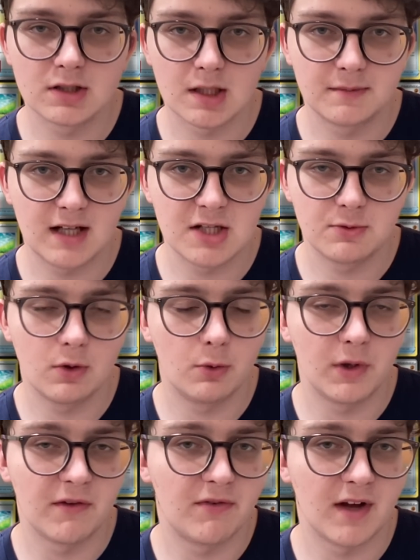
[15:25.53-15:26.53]
Sometimes we will
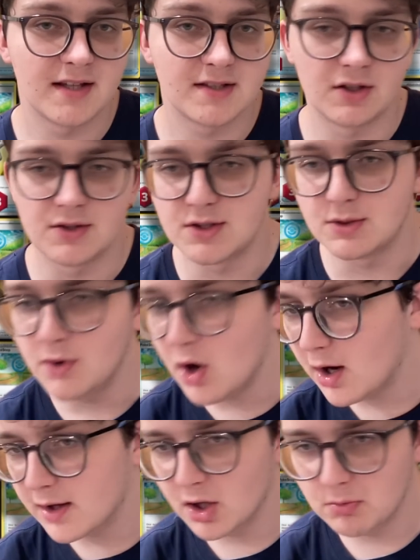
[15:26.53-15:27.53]
whiff that turn 2
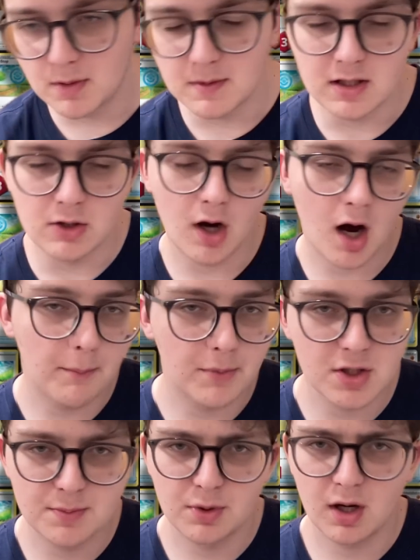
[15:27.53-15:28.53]
knockout, maybe new
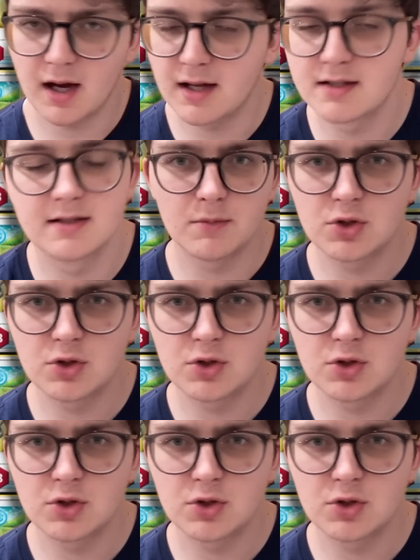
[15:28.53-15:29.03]
uppers prize.